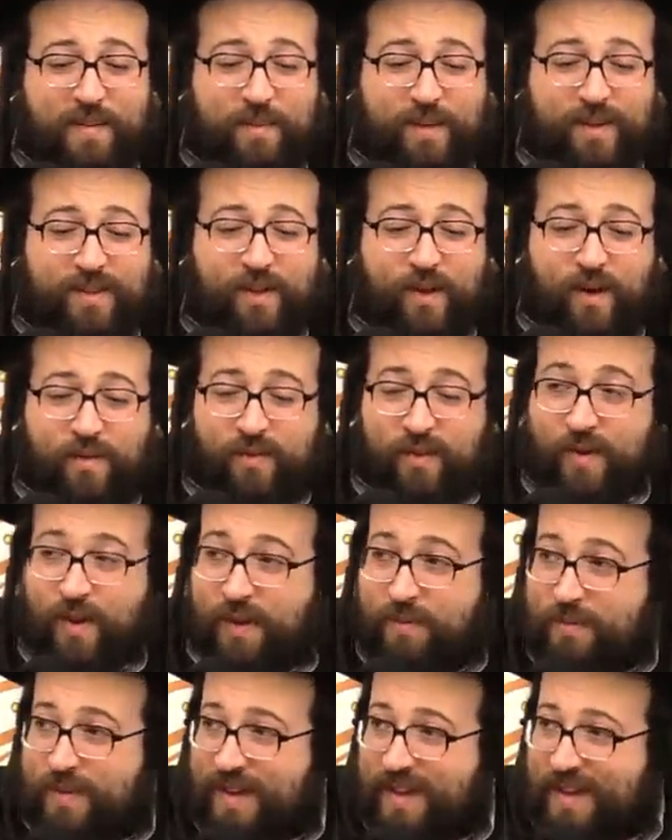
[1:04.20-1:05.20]
I hope you're
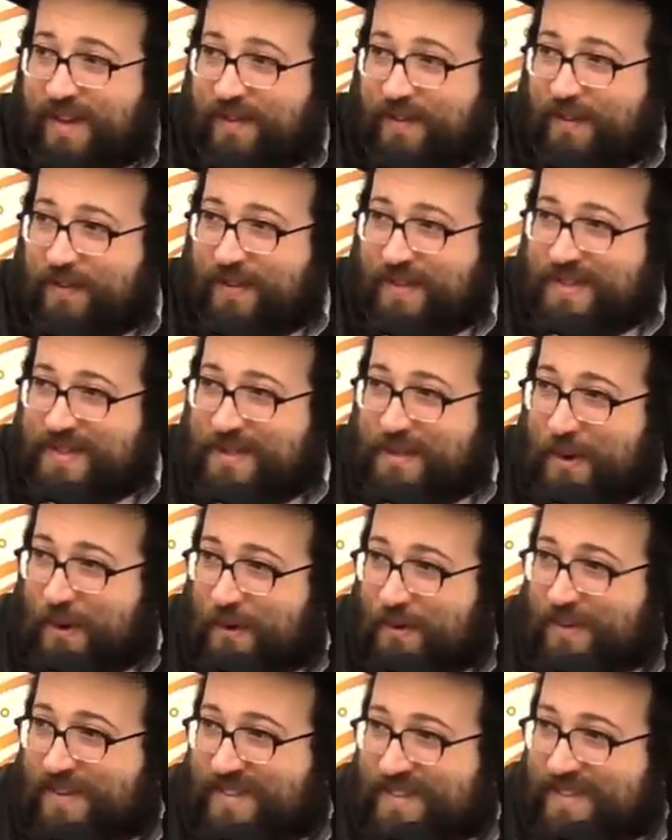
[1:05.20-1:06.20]
not making from these
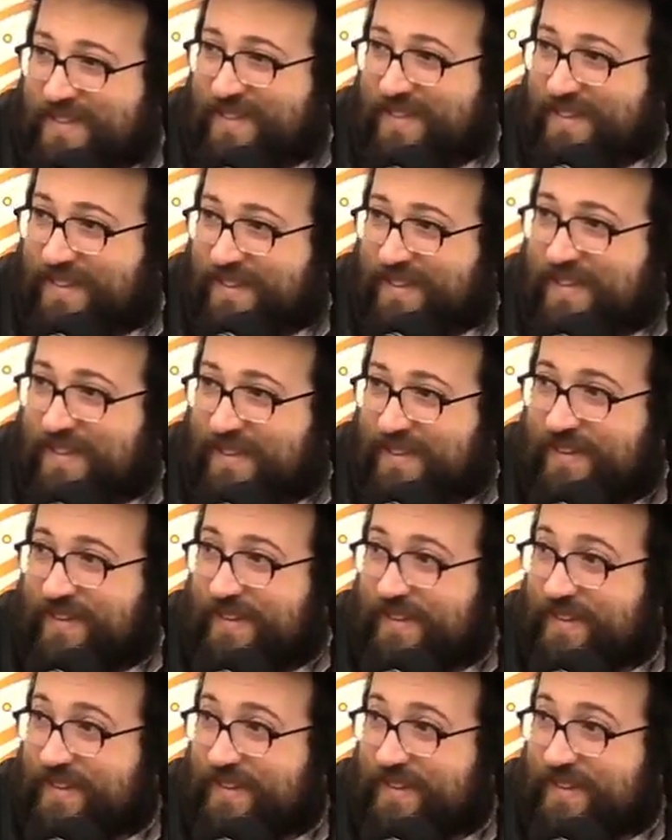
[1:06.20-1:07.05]
jokes. I